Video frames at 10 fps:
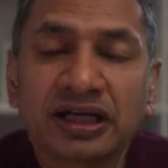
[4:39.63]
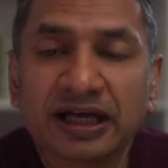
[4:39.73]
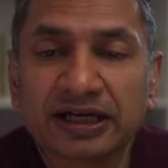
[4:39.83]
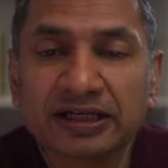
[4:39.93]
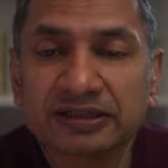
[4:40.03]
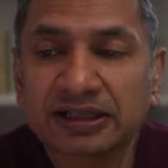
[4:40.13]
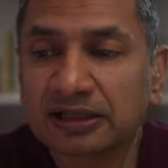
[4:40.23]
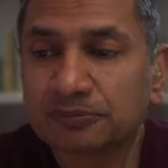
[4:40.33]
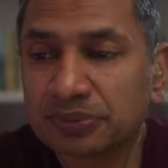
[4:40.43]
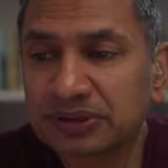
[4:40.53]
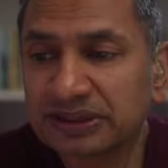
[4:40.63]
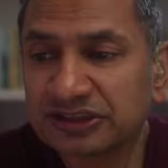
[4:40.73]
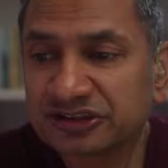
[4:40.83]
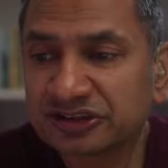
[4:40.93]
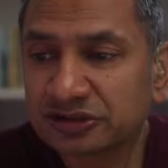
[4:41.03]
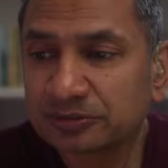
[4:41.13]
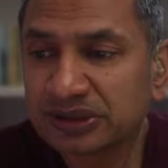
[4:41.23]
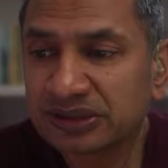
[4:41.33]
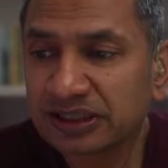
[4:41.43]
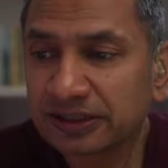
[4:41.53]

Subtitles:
and I'm pleased to be